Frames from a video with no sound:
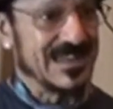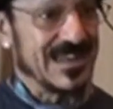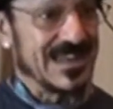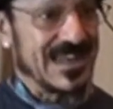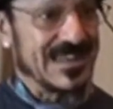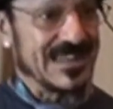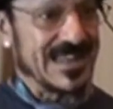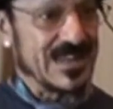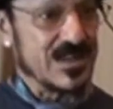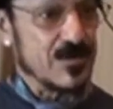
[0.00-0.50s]

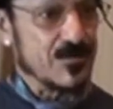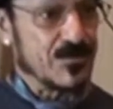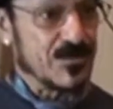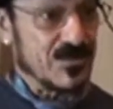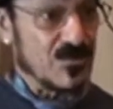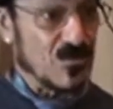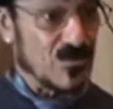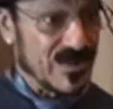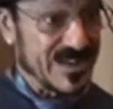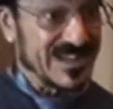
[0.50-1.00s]
And then you
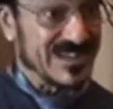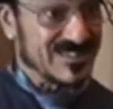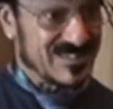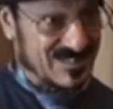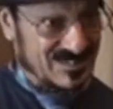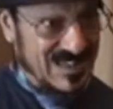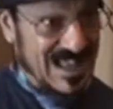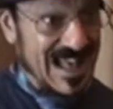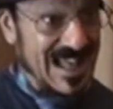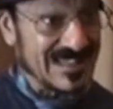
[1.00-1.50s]
put real
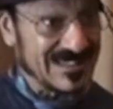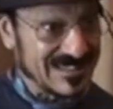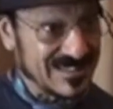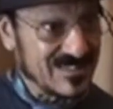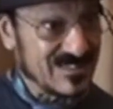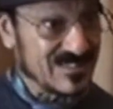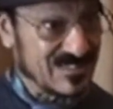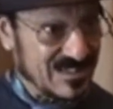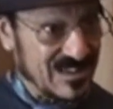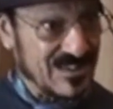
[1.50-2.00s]
solid
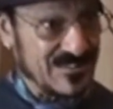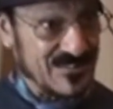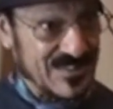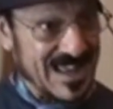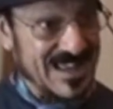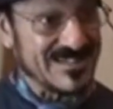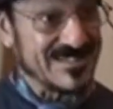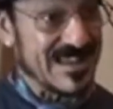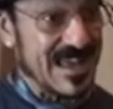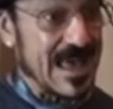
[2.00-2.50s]
stuff
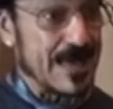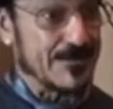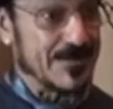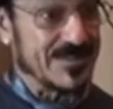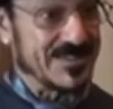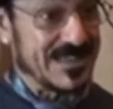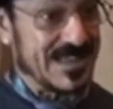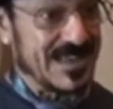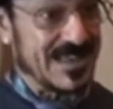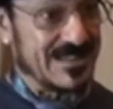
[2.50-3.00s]
on top
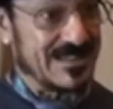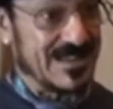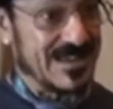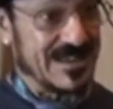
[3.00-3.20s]
of that,